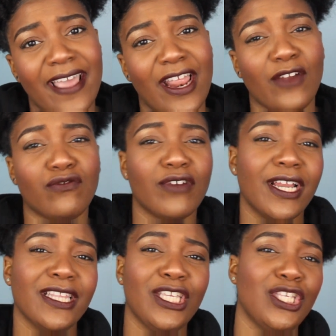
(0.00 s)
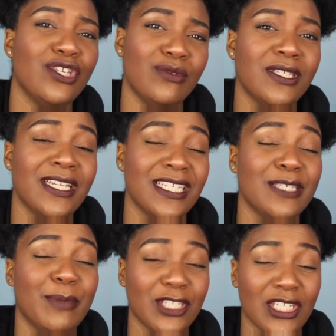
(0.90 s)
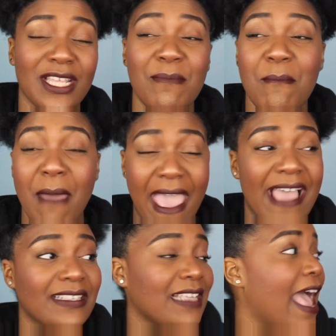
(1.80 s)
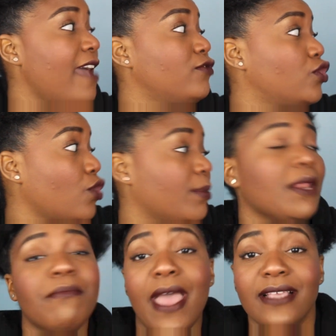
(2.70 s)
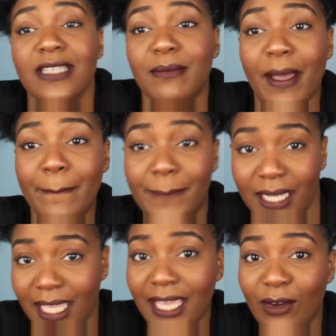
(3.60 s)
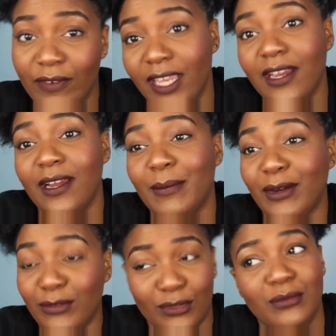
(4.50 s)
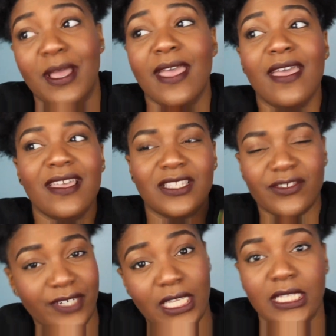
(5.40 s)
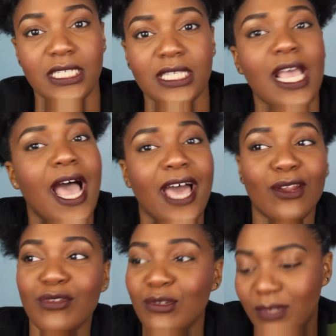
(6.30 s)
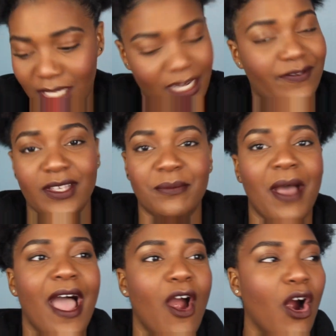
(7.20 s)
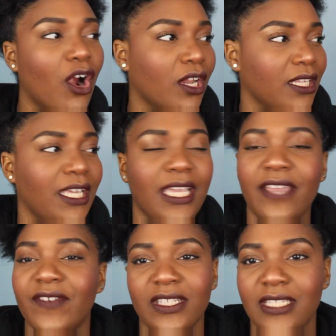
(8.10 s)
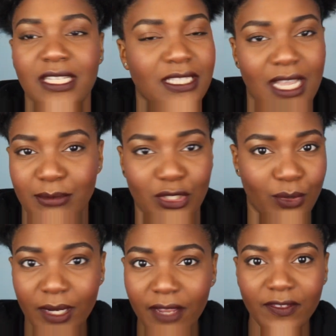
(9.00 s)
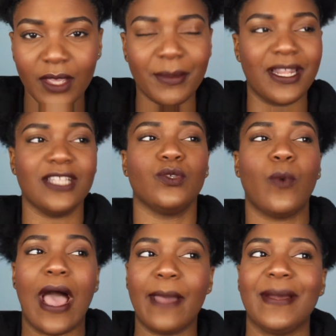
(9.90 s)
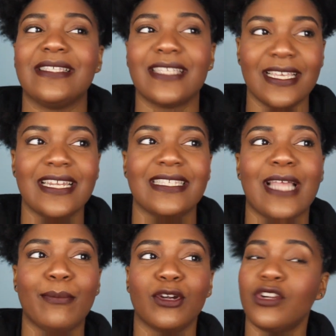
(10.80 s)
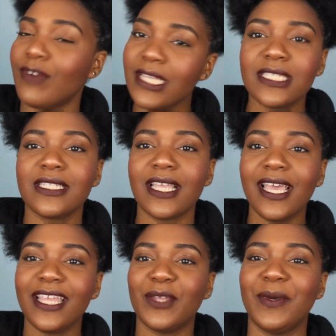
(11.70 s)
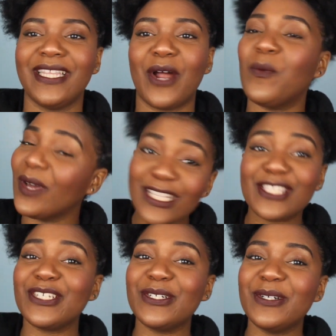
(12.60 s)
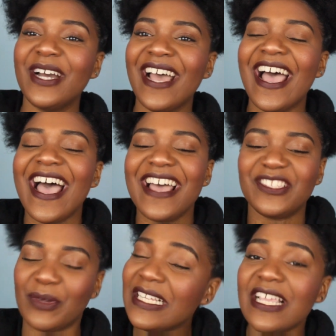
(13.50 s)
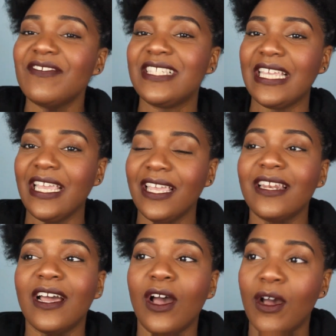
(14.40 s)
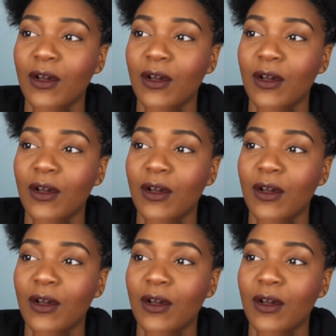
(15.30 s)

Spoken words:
and I rarely use it, especially masks. I have so many masks in my bucket over here in my room. It's ridiculous. I don't use any of them. I hardly even take the time to do any of them, and that's why my skin has not progressed the way that I want it to. 2017,